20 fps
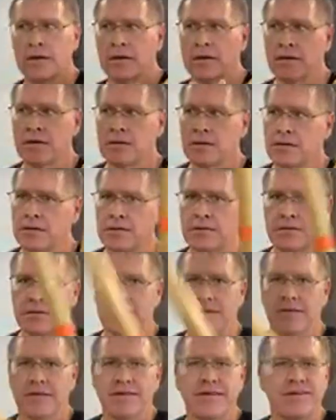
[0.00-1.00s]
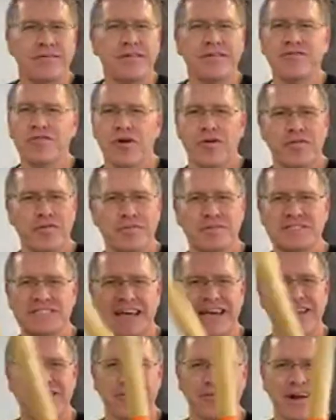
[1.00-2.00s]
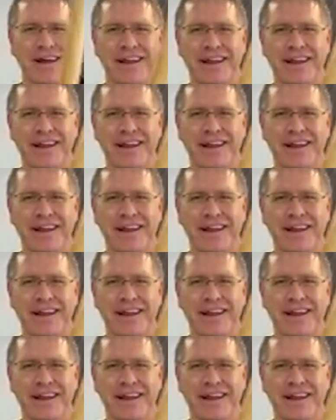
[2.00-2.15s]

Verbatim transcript: I don't know if I'm saying it right